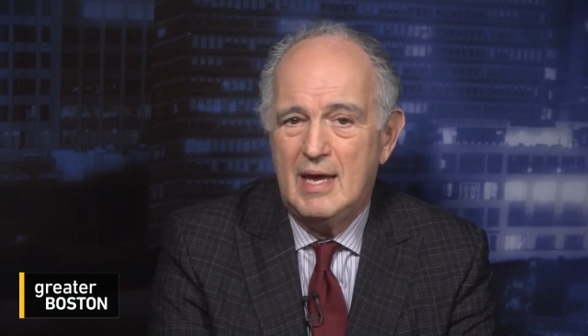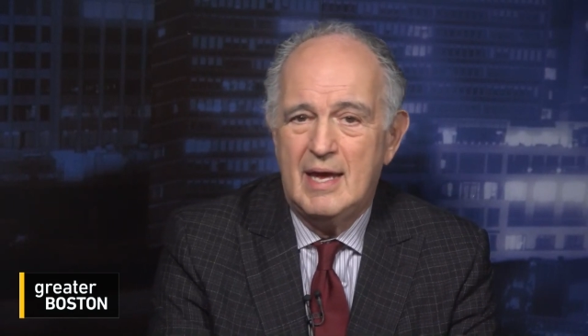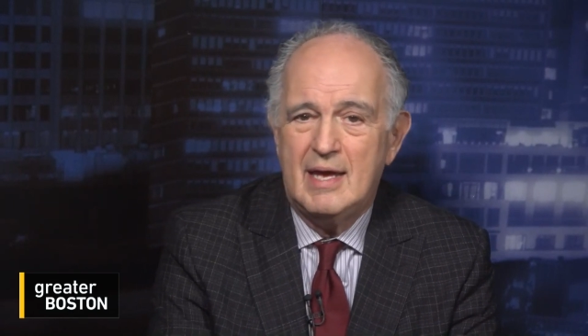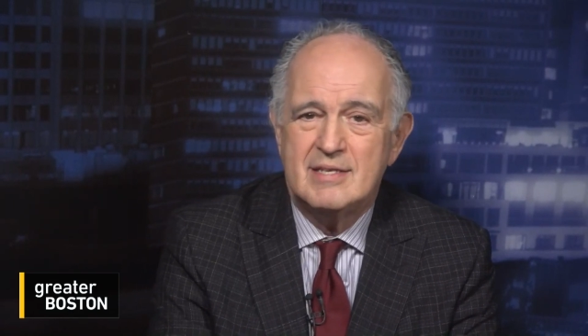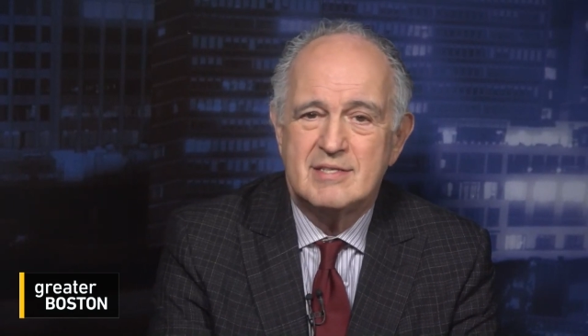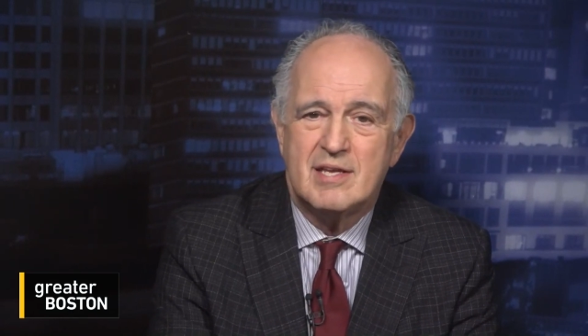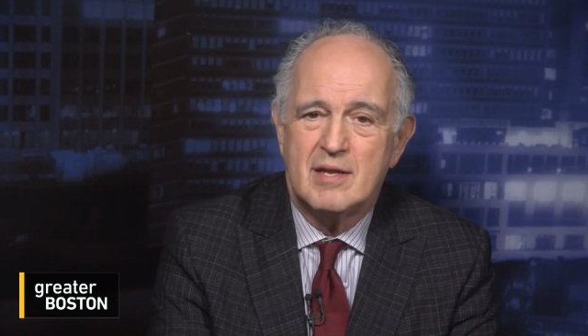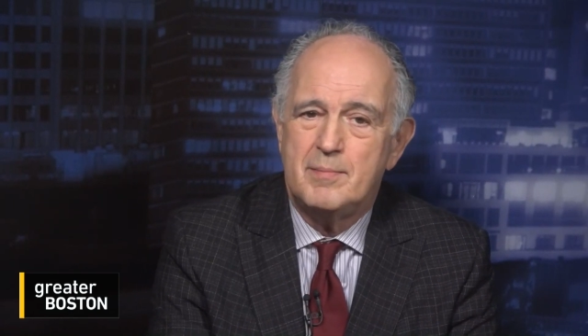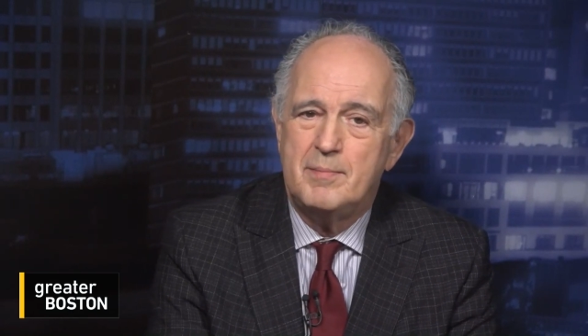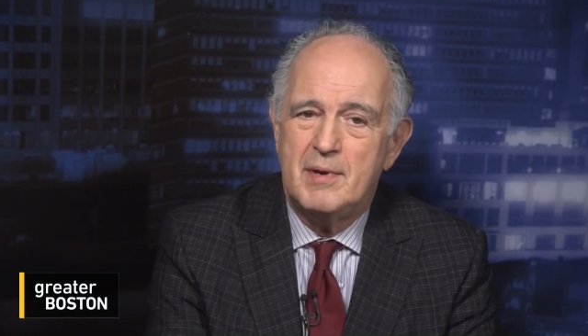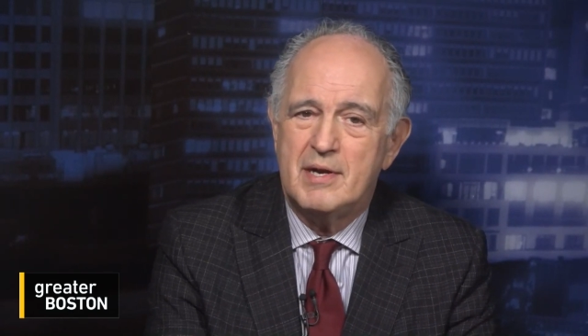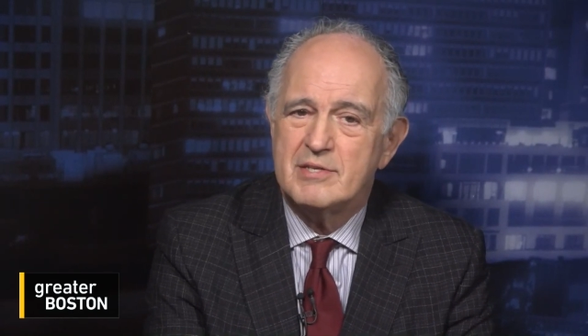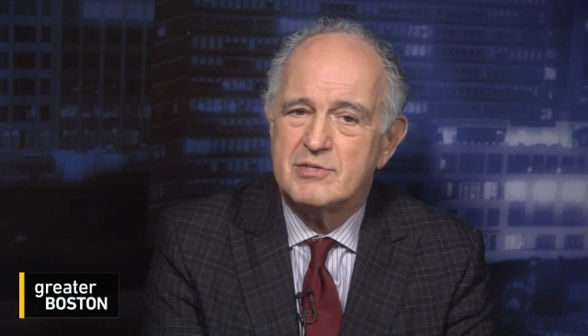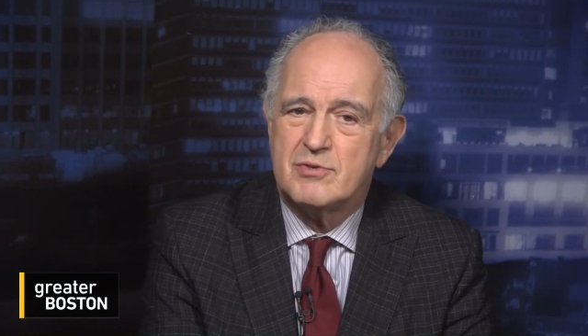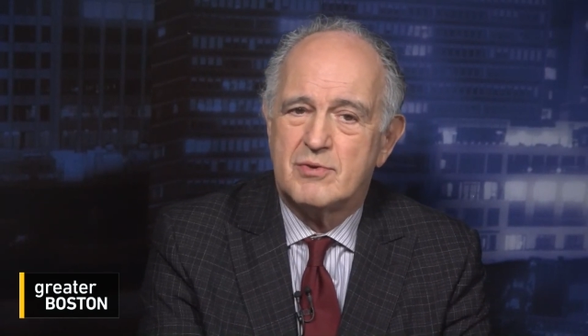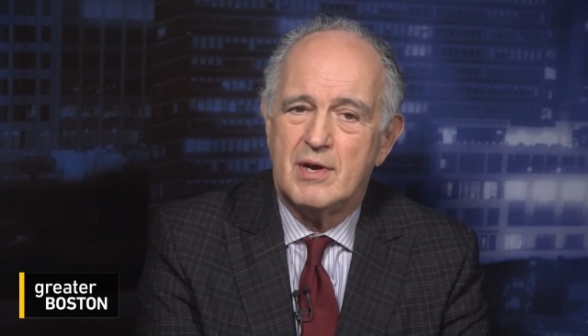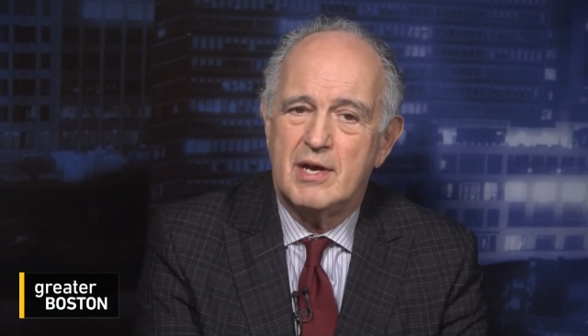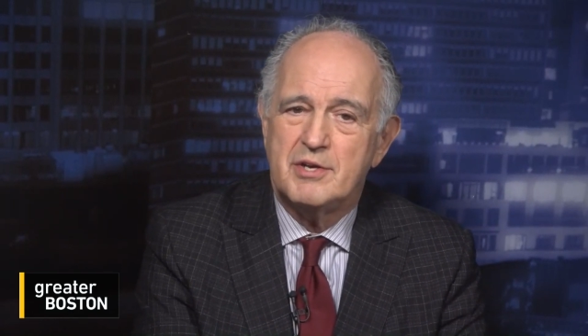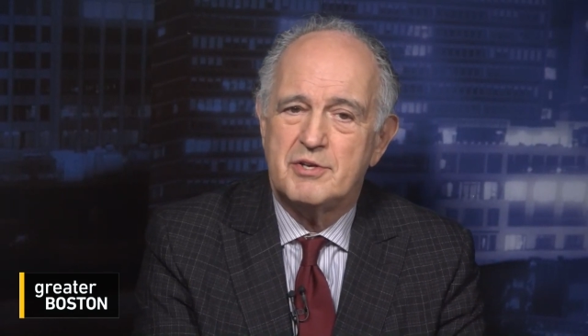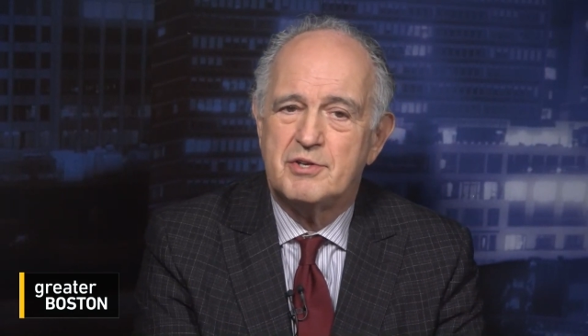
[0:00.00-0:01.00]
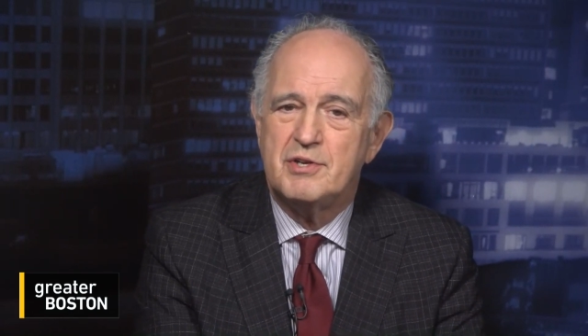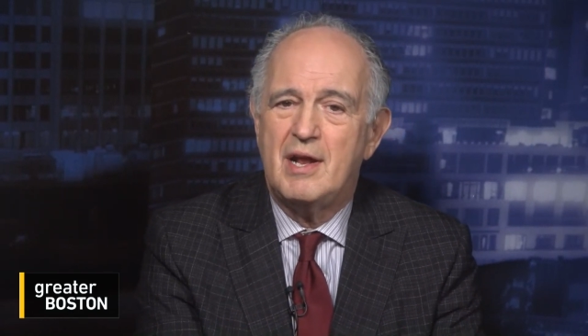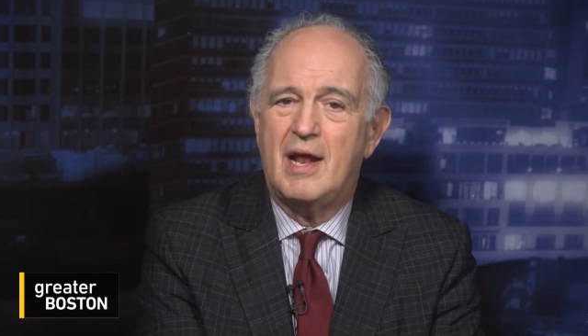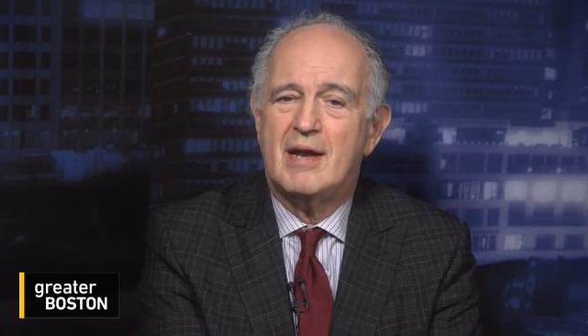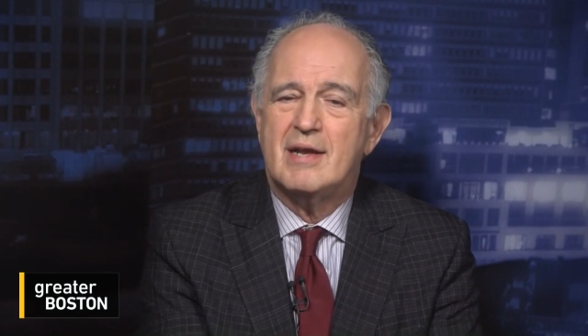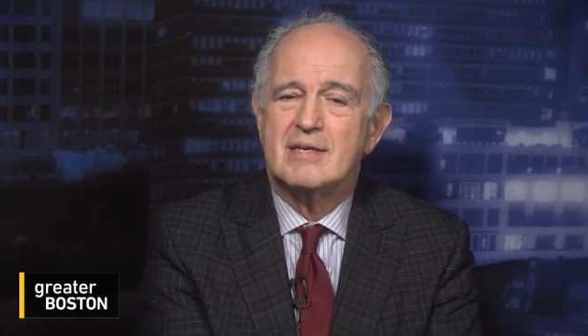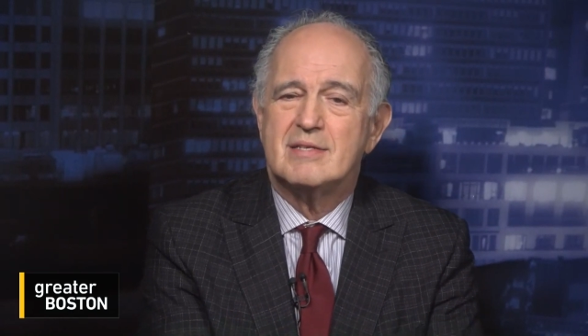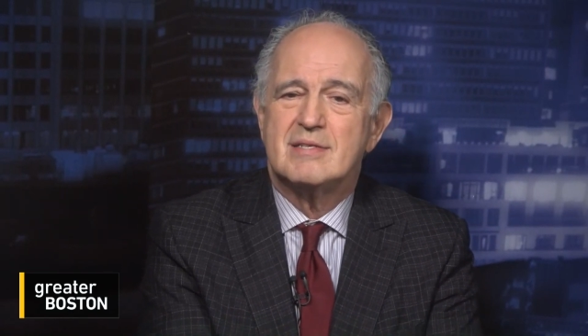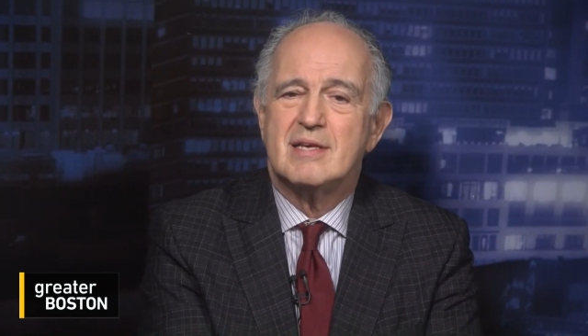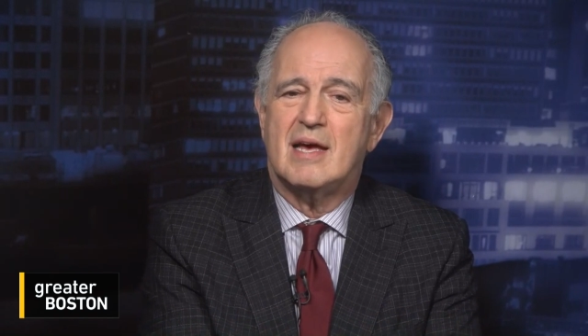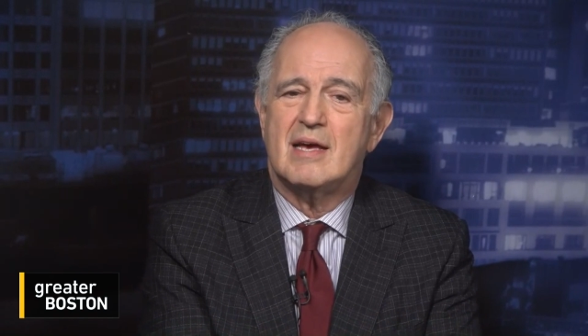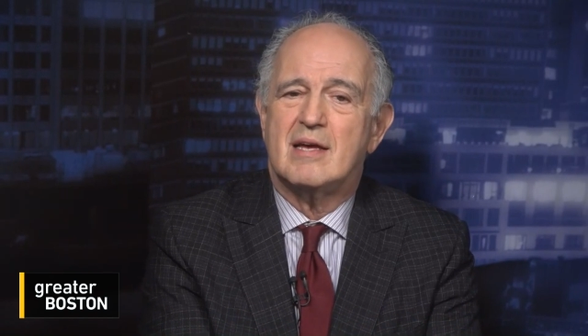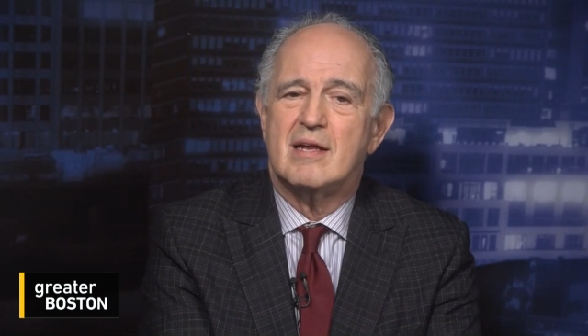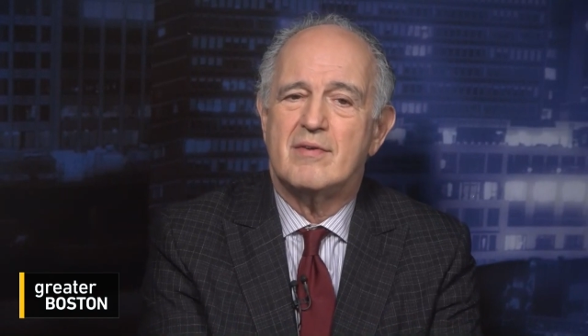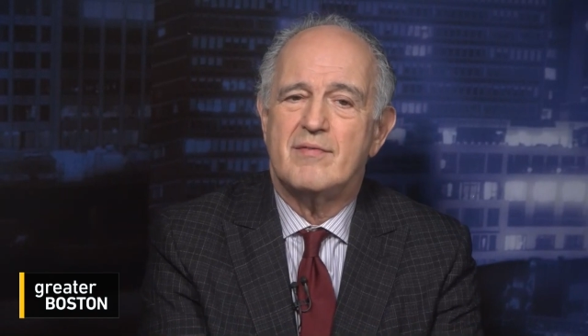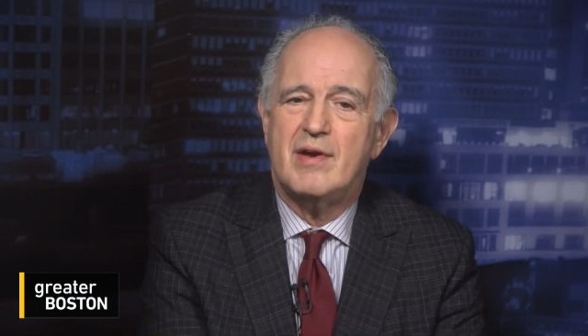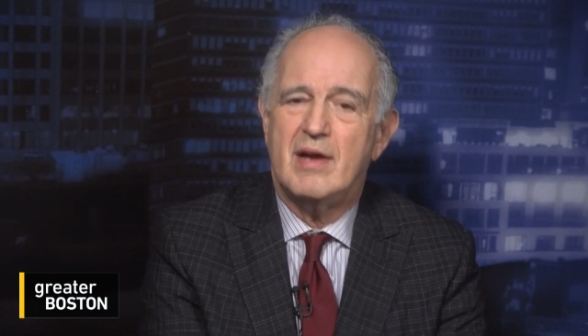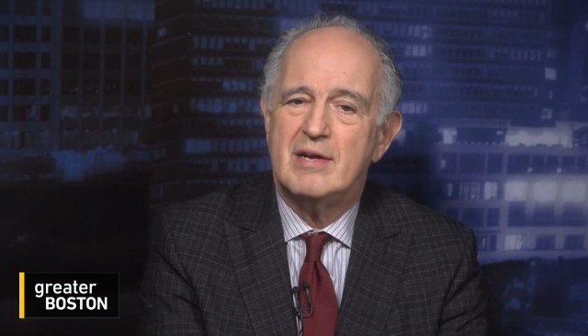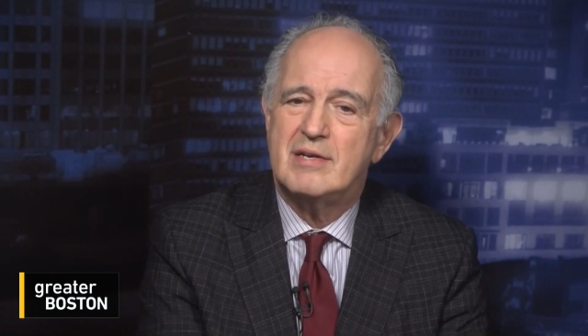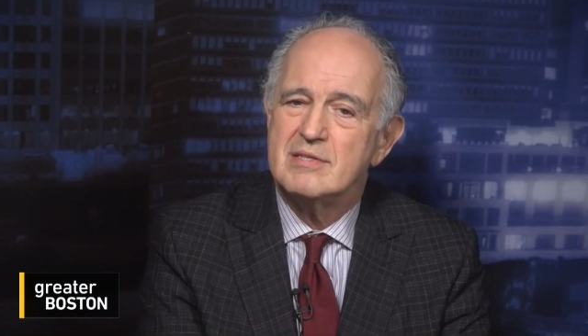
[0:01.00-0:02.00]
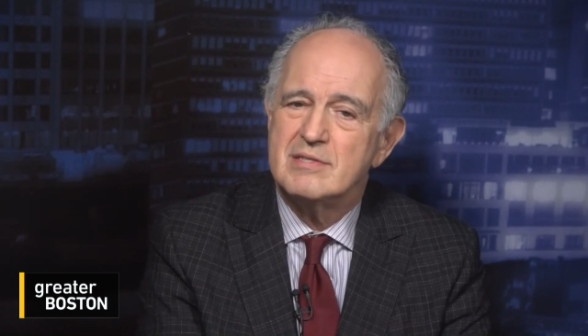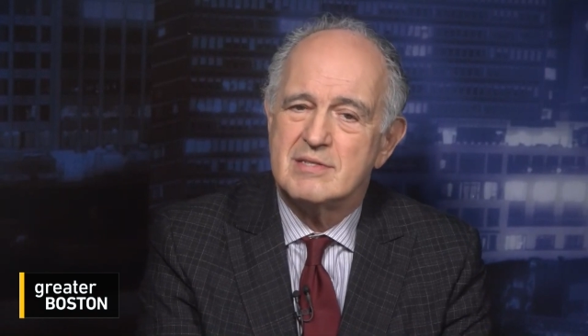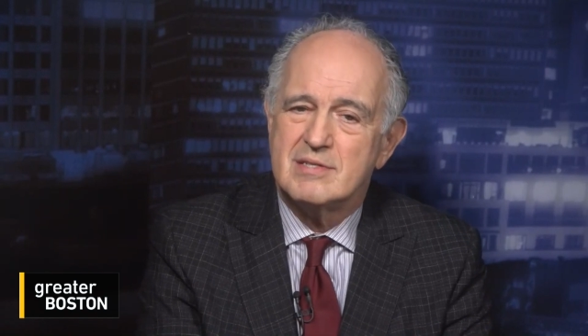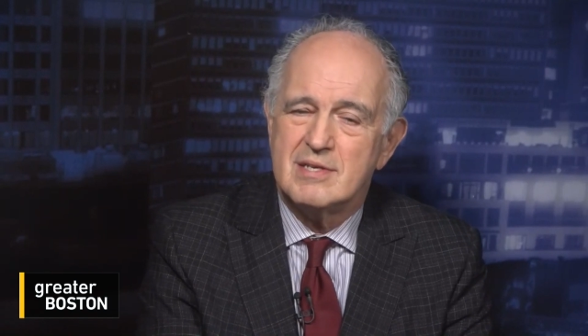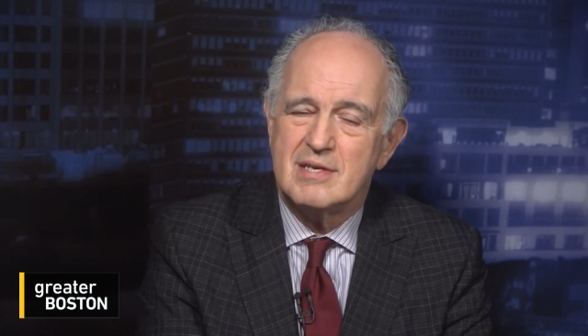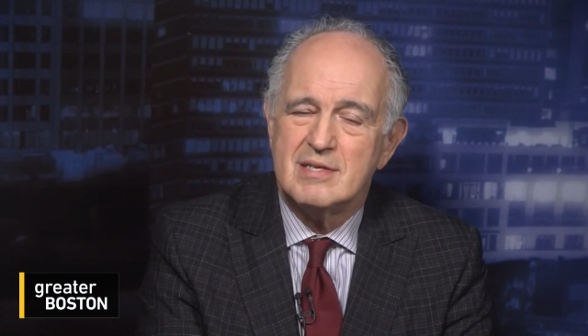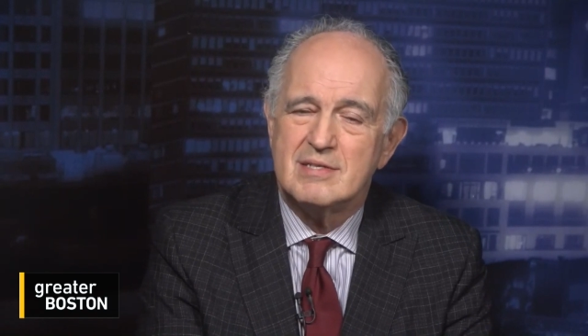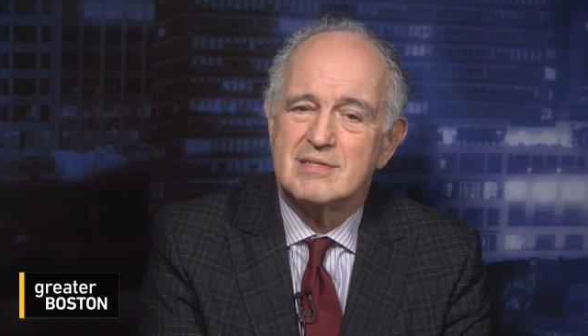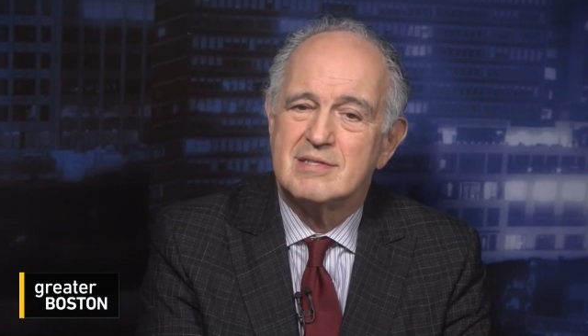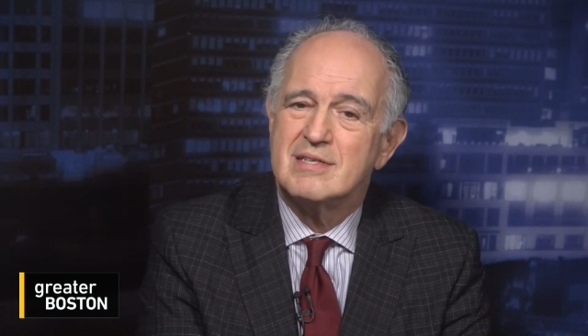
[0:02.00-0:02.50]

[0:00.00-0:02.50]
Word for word: his administration and executive agencies